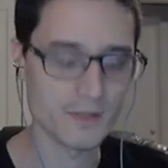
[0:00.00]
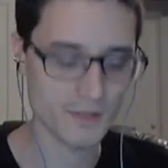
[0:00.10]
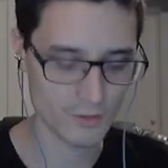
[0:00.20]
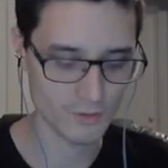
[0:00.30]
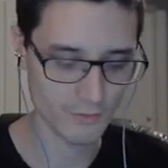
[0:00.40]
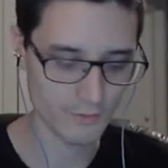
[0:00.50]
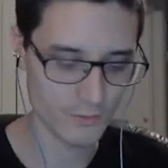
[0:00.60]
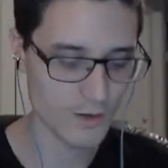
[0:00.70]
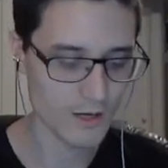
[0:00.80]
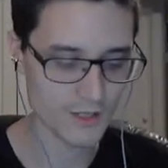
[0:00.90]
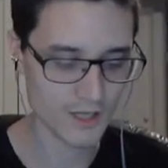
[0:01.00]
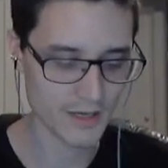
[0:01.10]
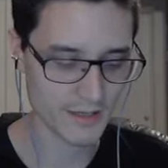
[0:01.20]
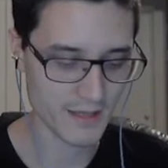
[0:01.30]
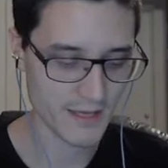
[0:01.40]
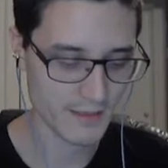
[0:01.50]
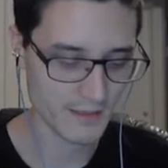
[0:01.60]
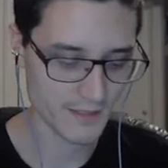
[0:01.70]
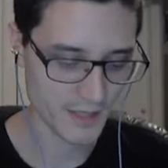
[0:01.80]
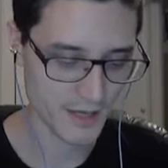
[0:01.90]
So if you watch, I can hit
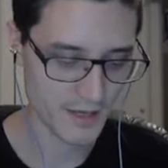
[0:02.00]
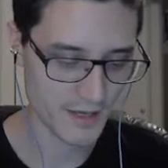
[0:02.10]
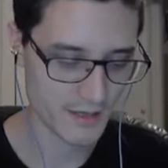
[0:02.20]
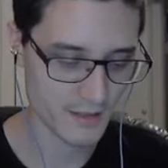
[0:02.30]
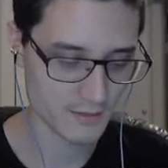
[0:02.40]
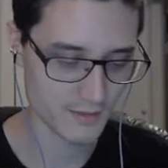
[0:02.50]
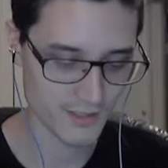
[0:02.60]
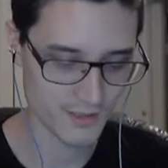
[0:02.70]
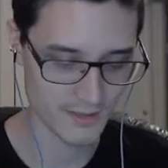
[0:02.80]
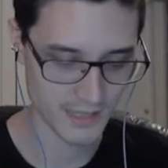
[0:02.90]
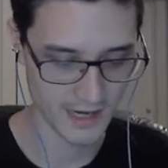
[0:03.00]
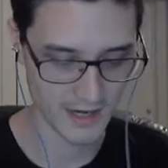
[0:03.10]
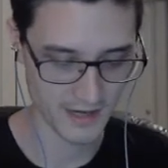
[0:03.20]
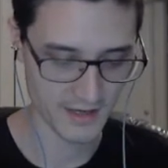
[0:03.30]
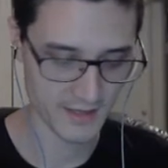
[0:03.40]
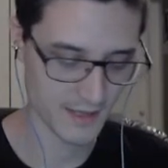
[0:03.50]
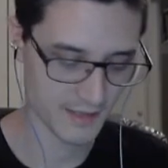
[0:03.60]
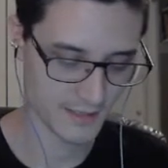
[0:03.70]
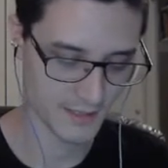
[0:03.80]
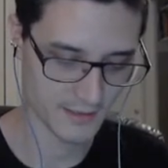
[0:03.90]
this guy and it'll just die and not
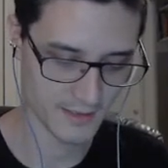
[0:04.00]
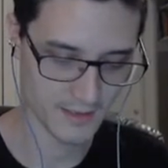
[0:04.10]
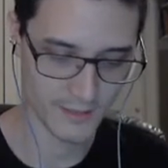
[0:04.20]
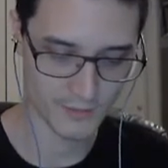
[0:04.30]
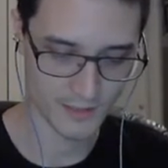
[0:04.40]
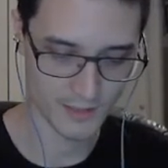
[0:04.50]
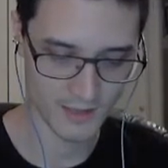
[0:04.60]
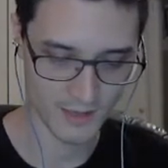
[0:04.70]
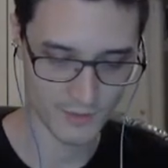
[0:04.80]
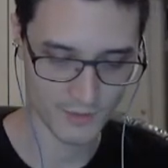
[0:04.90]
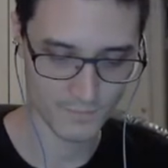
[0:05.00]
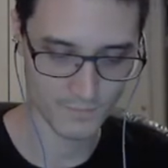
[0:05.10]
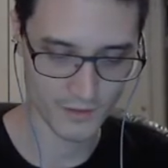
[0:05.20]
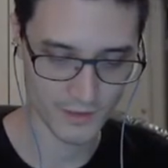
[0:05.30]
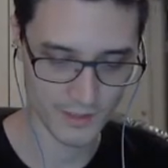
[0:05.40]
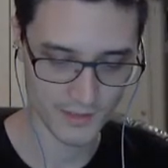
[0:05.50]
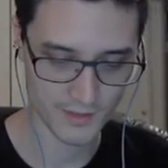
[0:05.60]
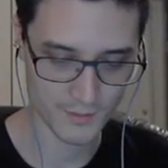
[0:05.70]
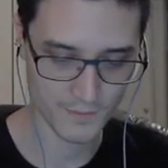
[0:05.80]
take it, and I won't take a damage. Very nice.